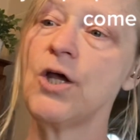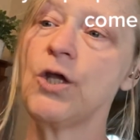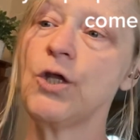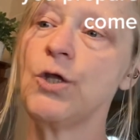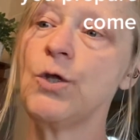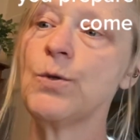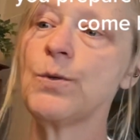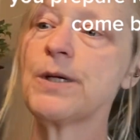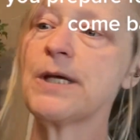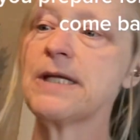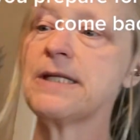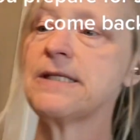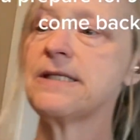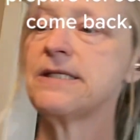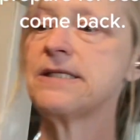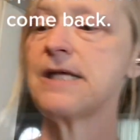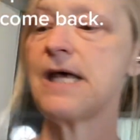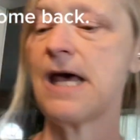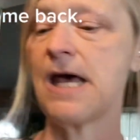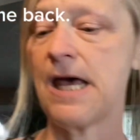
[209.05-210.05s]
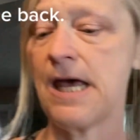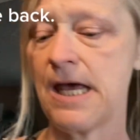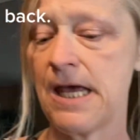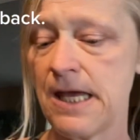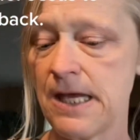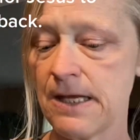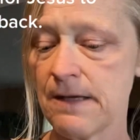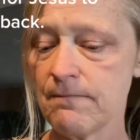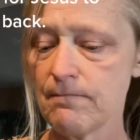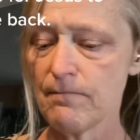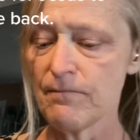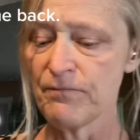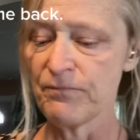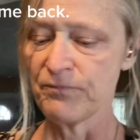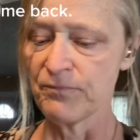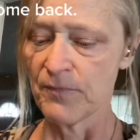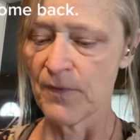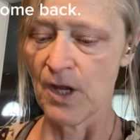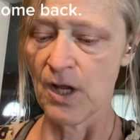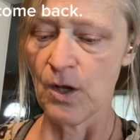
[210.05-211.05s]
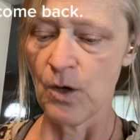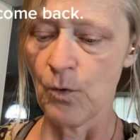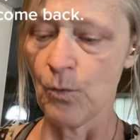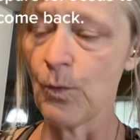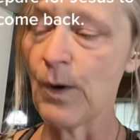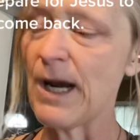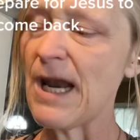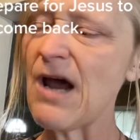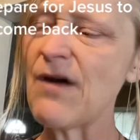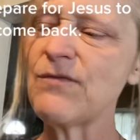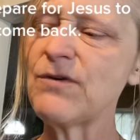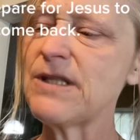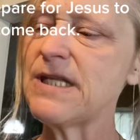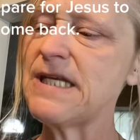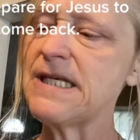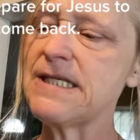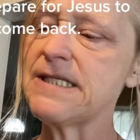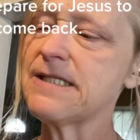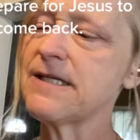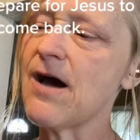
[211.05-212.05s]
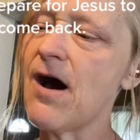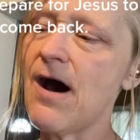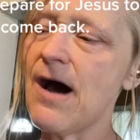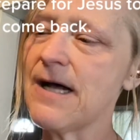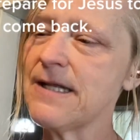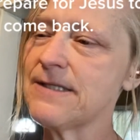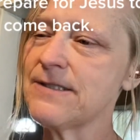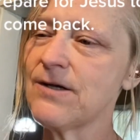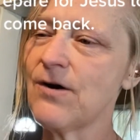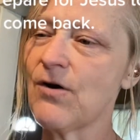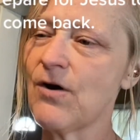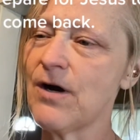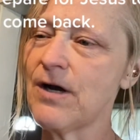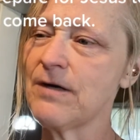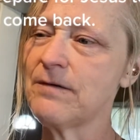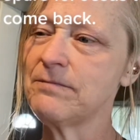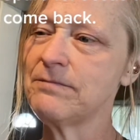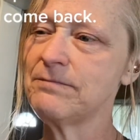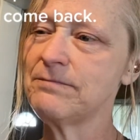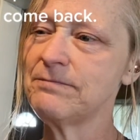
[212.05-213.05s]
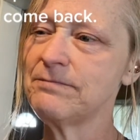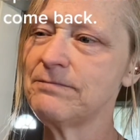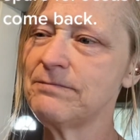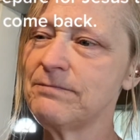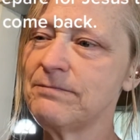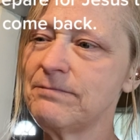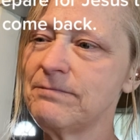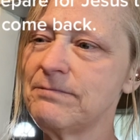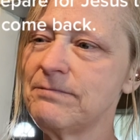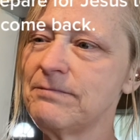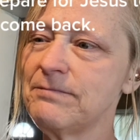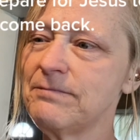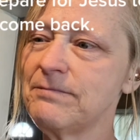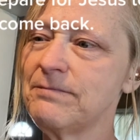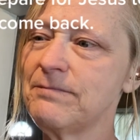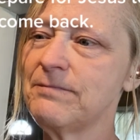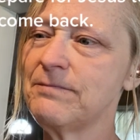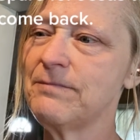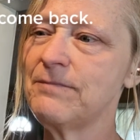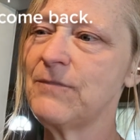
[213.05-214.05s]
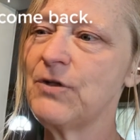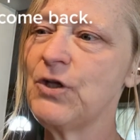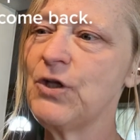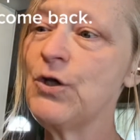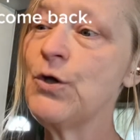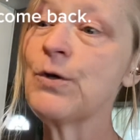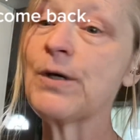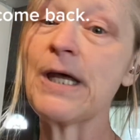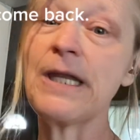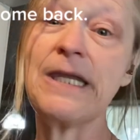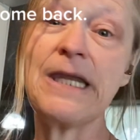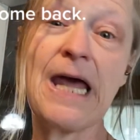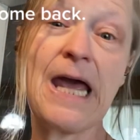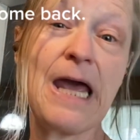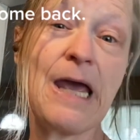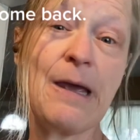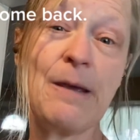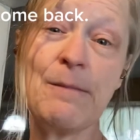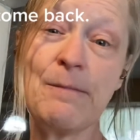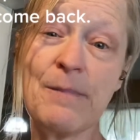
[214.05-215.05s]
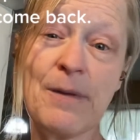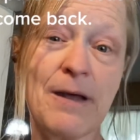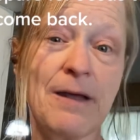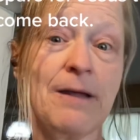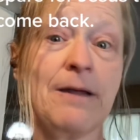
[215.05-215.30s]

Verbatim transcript: You can say whatever these gods are. You can name